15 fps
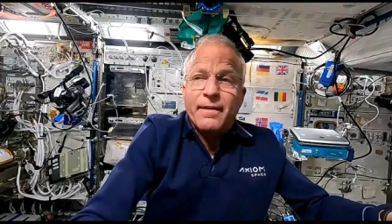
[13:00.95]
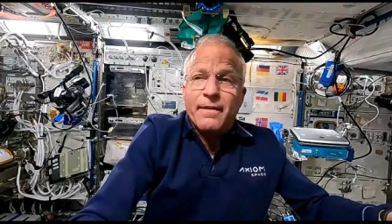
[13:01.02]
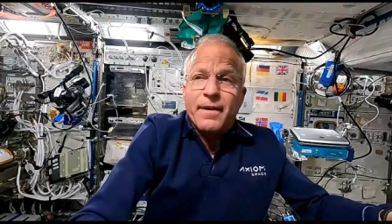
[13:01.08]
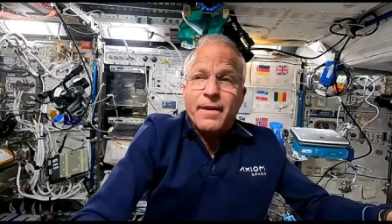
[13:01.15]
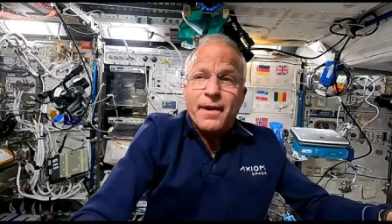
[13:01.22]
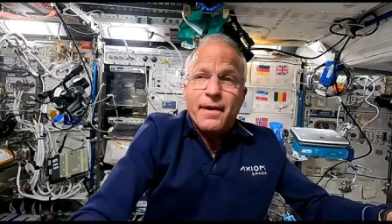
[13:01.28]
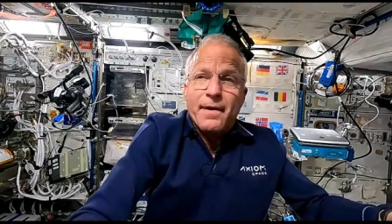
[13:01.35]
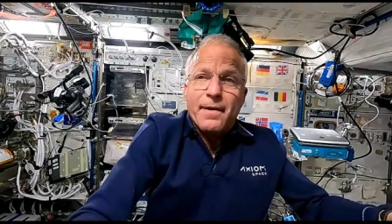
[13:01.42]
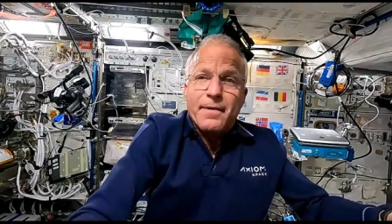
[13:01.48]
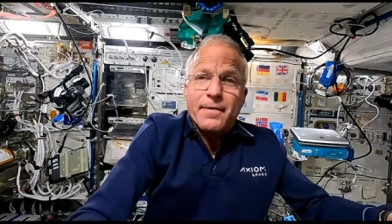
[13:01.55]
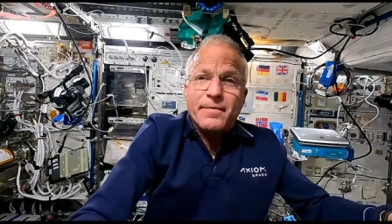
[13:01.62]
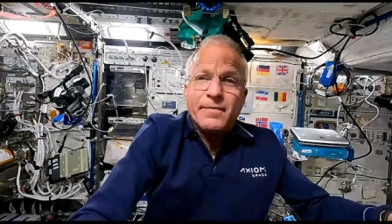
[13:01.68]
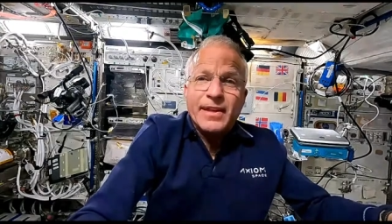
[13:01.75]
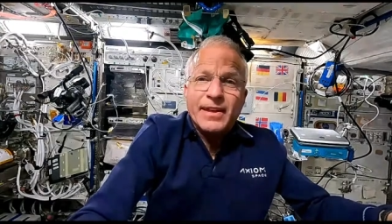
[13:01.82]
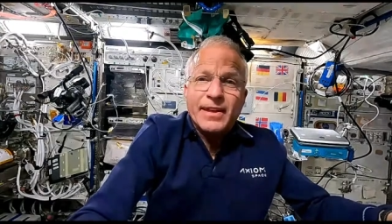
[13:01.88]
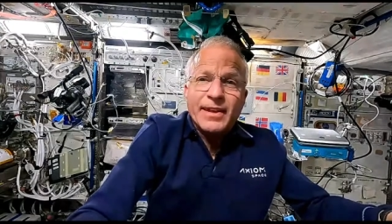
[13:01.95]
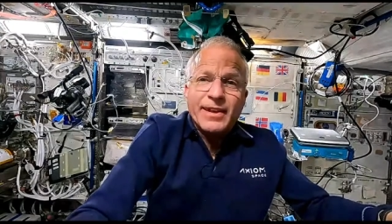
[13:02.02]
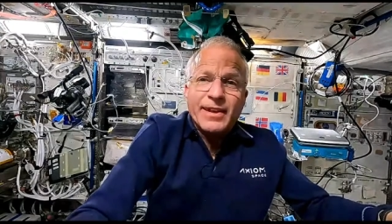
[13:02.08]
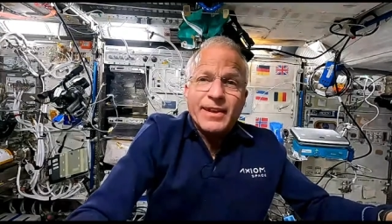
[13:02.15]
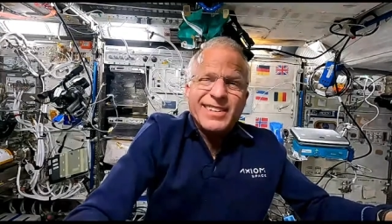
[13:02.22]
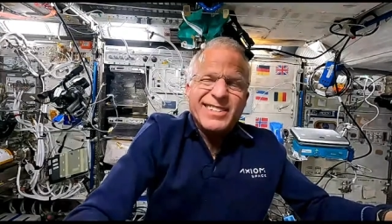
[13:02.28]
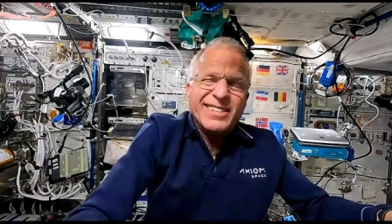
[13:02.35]
Uh,
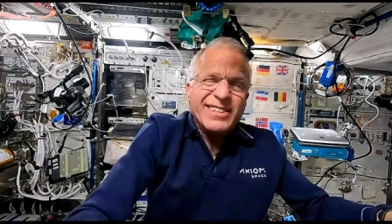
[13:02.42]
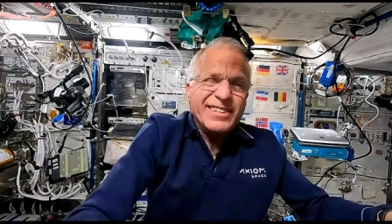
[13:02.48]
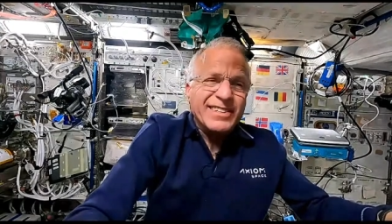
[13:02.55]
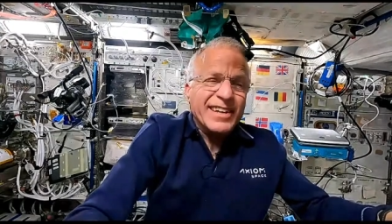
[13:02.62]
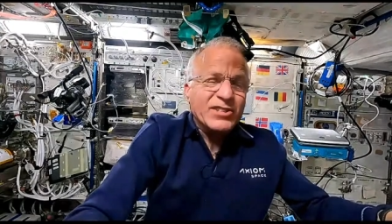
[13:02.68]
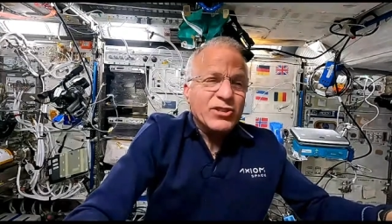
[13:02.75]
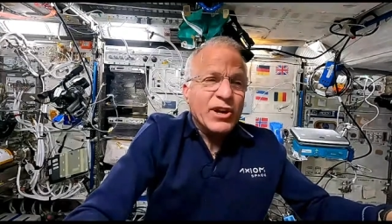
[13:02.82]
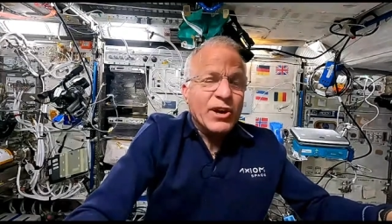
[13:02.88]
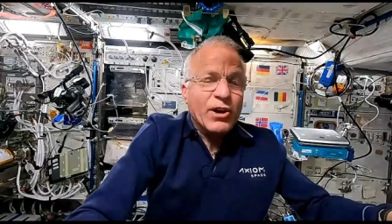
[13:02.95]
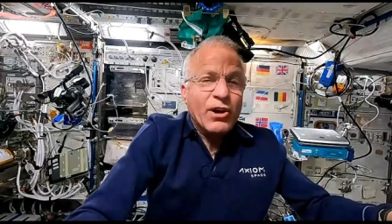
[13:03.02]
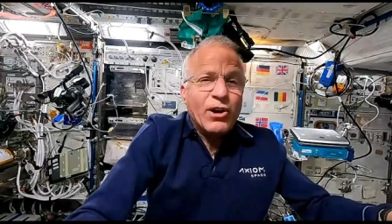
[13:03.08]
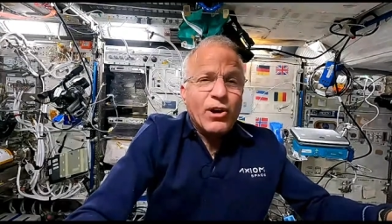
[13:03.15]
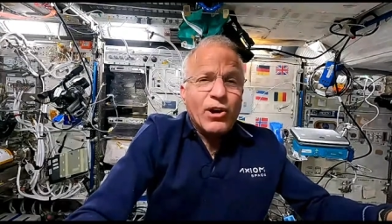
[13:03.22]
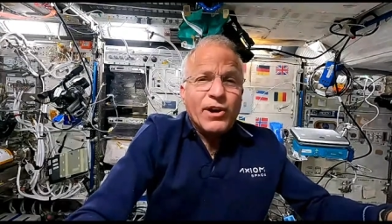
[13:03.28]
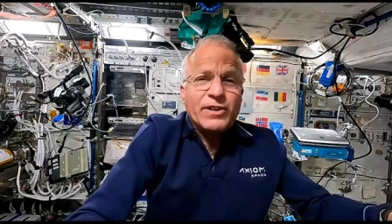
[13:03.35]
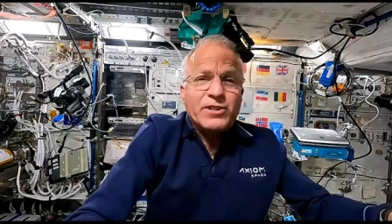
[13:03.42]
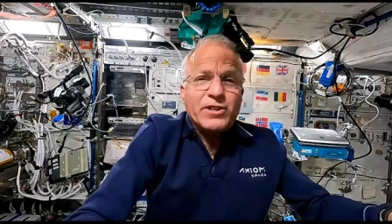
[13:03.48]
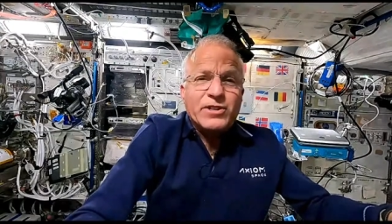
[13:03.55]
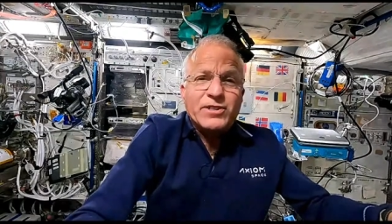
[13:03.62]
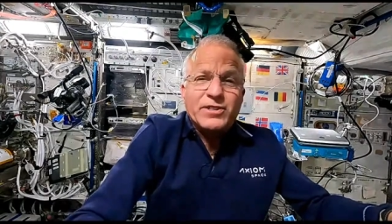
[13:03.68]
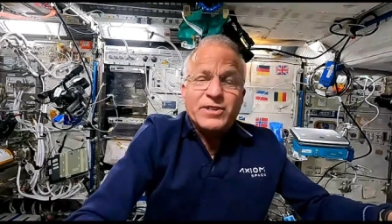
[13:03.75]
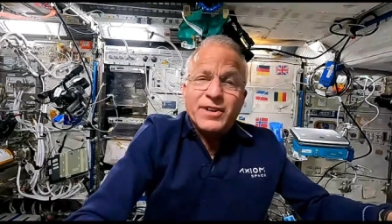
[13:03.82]
that's not hard. It's
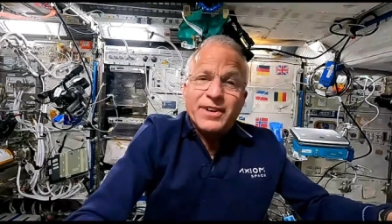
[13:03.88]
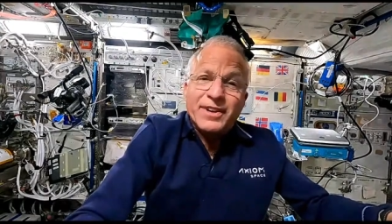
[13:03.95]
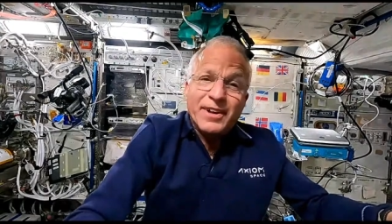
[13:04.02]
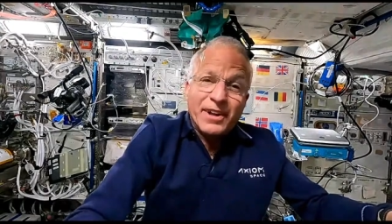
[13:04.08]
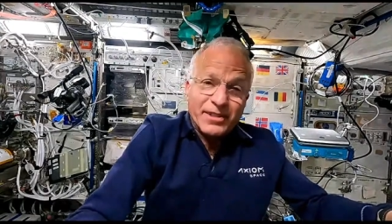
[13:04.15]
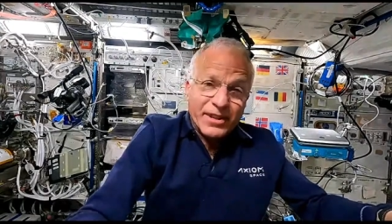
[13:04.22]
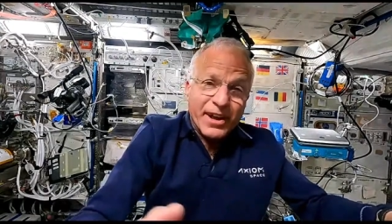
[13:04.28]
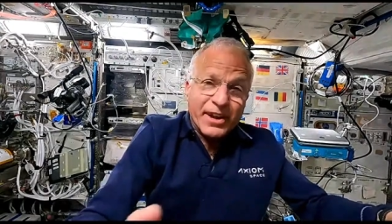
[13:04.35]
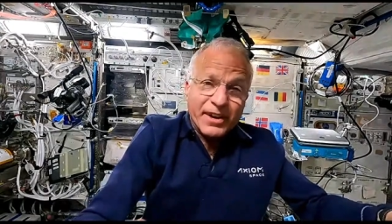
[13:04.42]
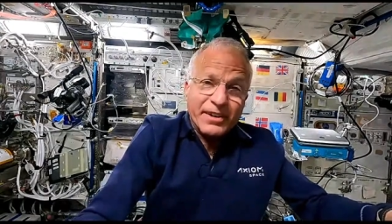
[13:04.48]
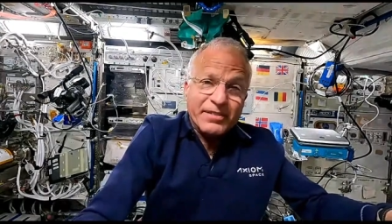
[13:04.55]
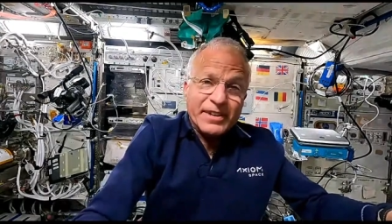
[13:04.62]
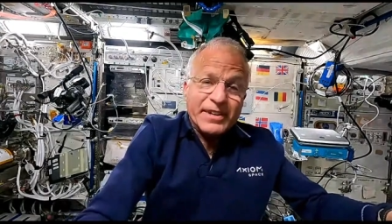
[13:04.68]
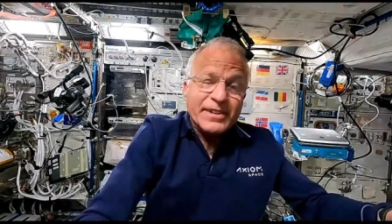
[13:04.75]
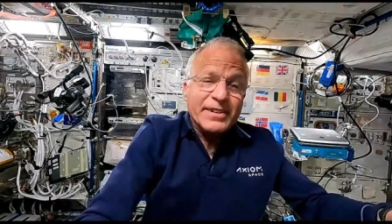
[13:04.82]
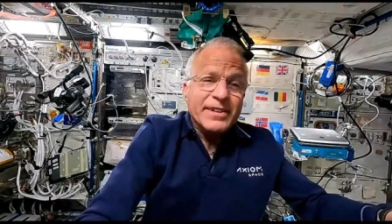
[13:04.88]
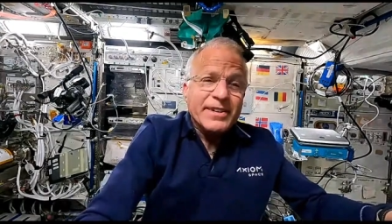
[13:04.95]
just a lot of it.